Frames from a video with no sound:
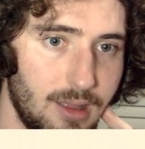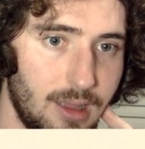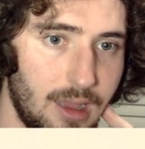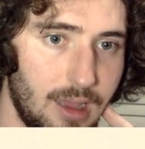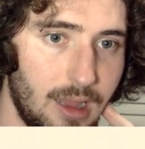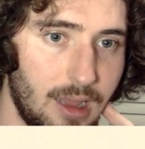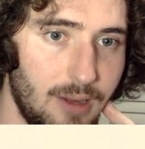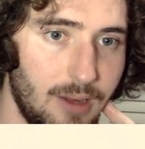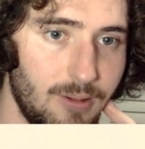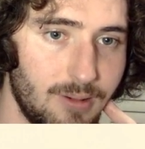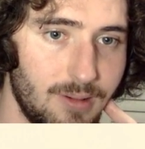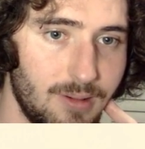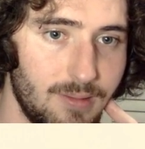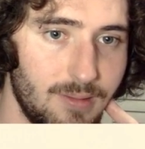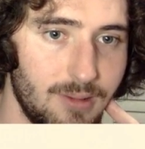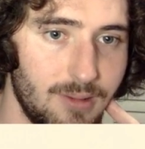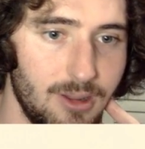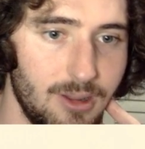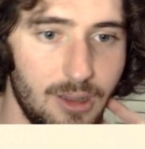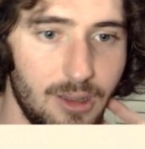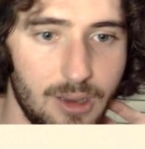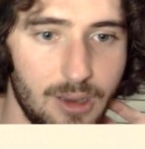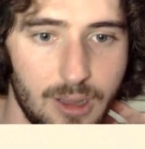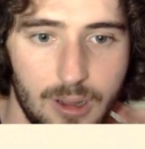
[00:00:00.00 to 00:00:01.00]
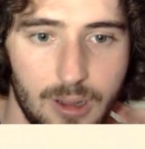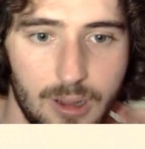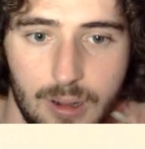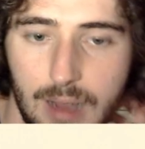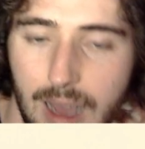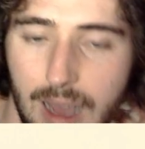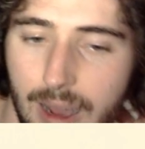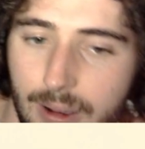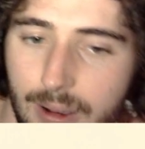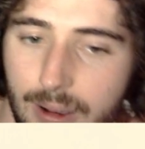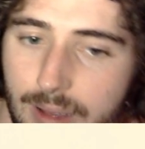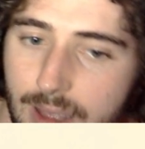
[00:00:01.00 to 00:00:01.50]
I don't really know
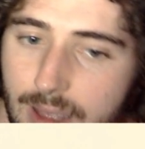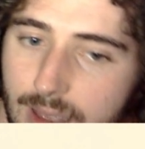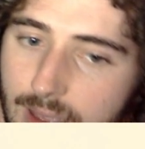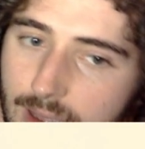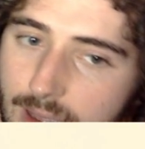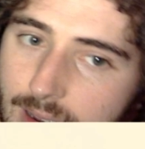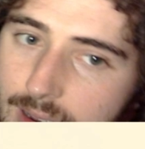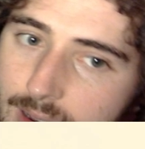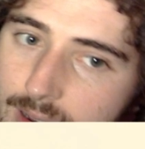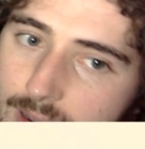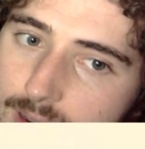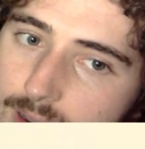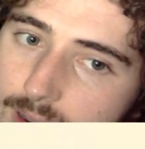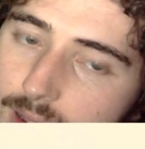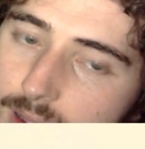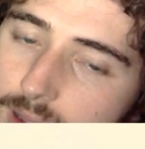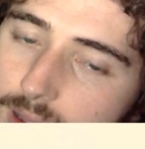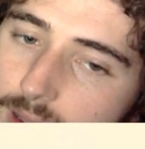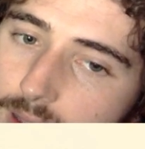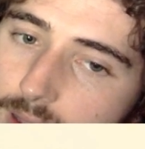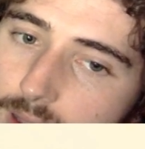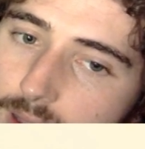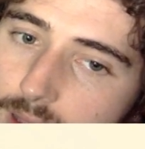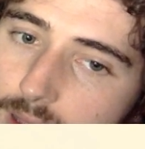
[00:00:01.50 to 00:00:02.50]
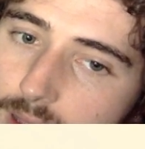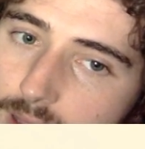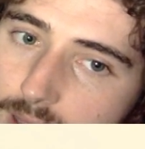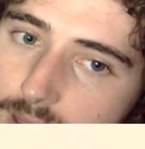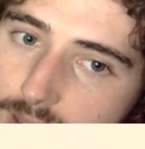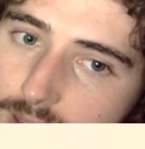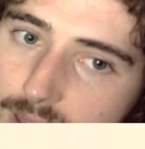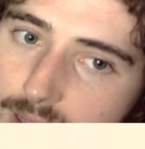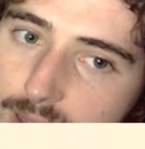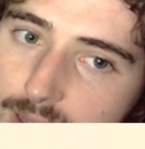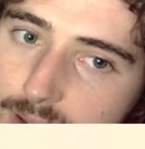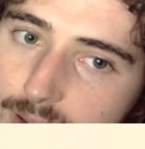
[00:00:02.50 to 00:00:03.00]
how he can
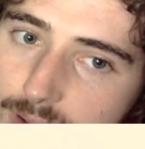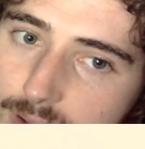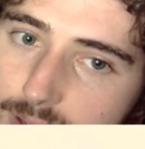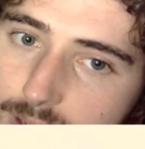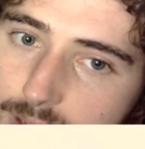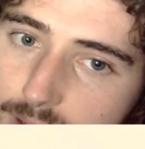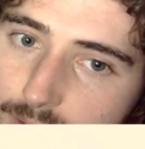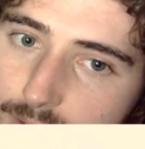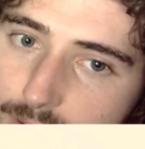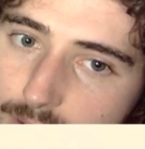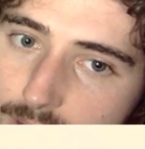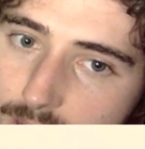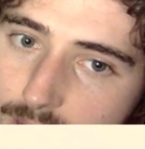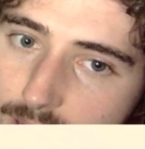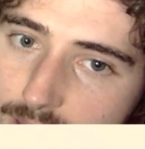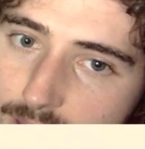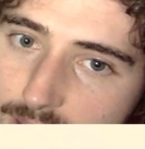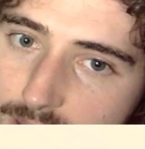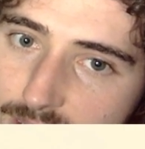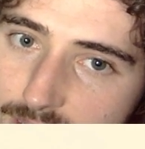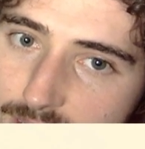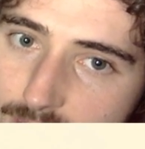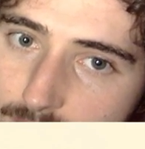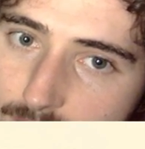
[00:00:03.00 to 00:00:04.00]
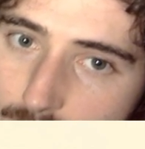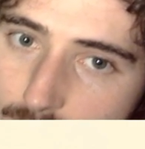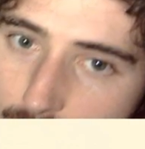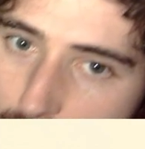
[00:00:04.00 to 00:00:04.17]
continue to defend this.